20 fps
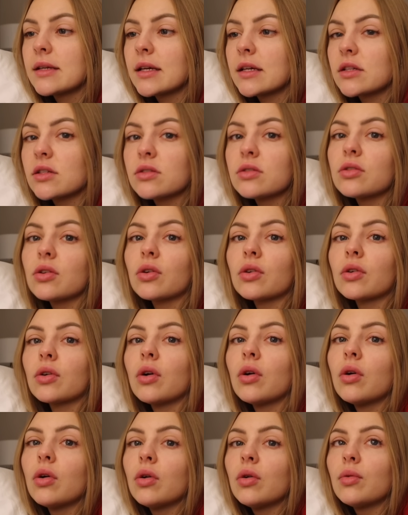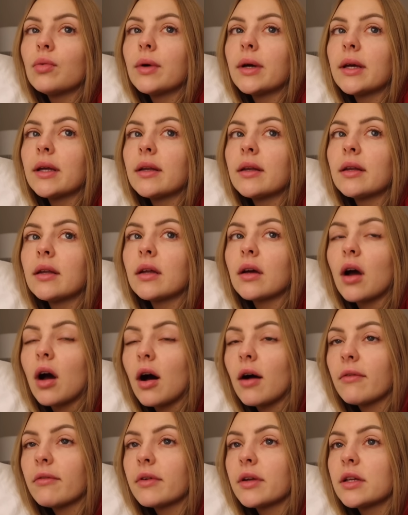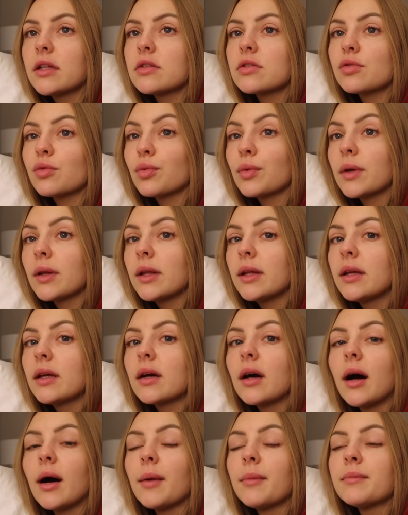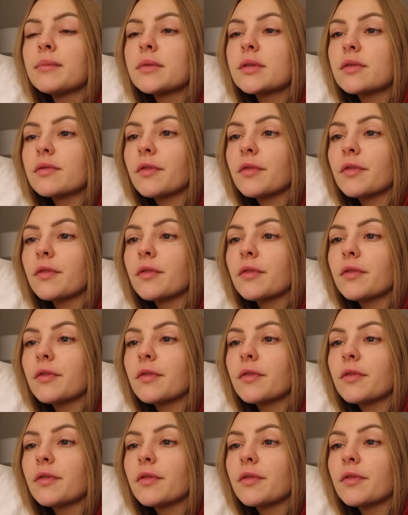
external when confidence really comes